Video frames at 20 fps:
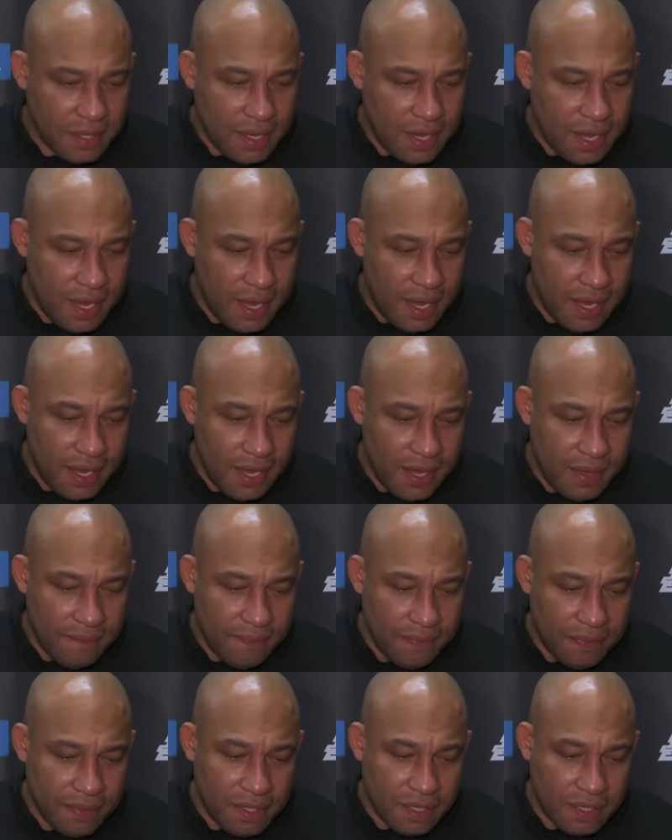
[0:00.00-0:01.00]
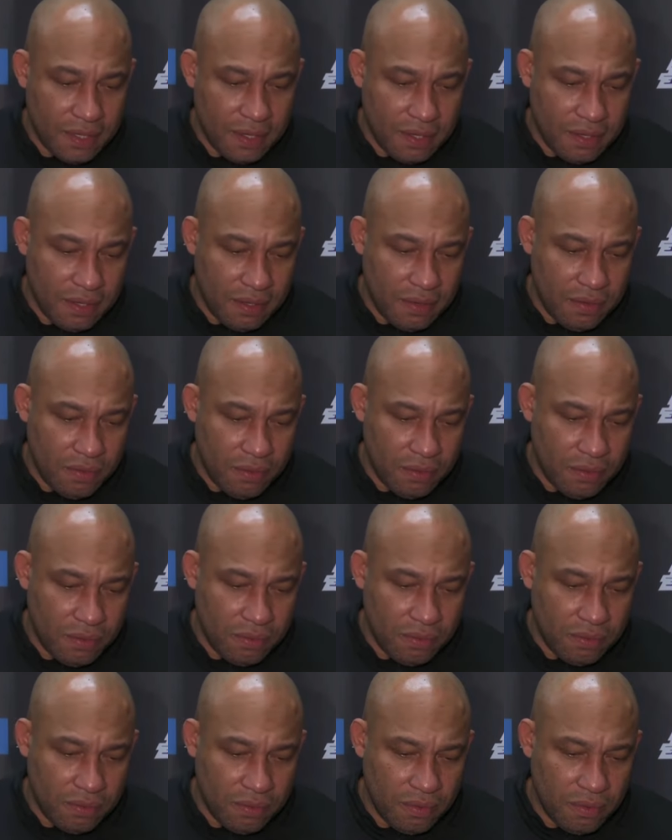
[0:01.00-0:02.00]
And when you
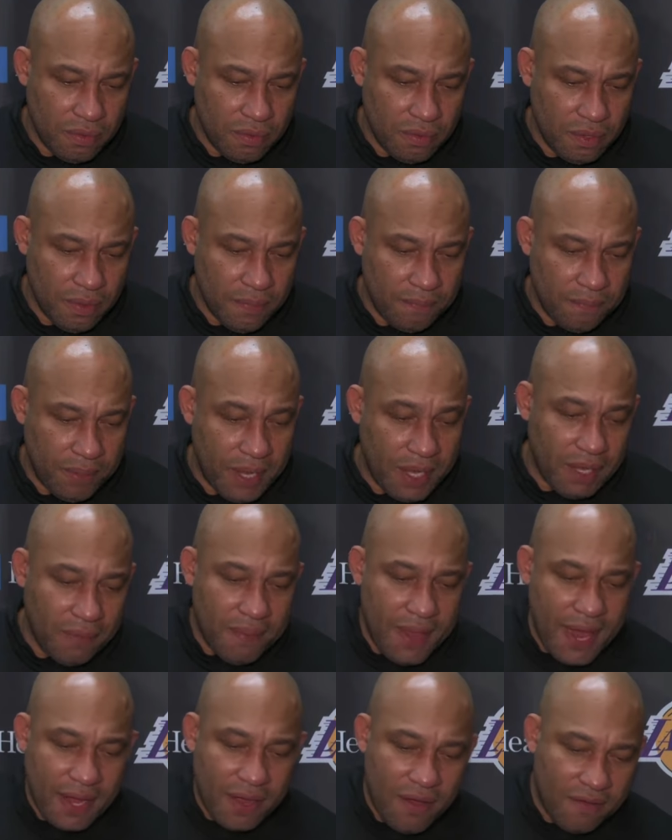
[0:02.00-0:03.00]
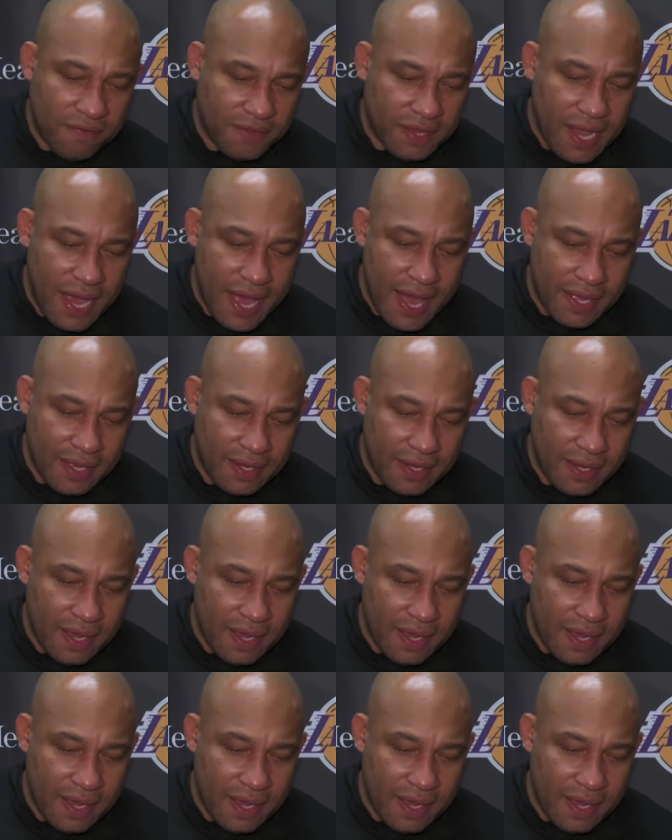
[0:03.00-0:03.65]
the piggyback off of that,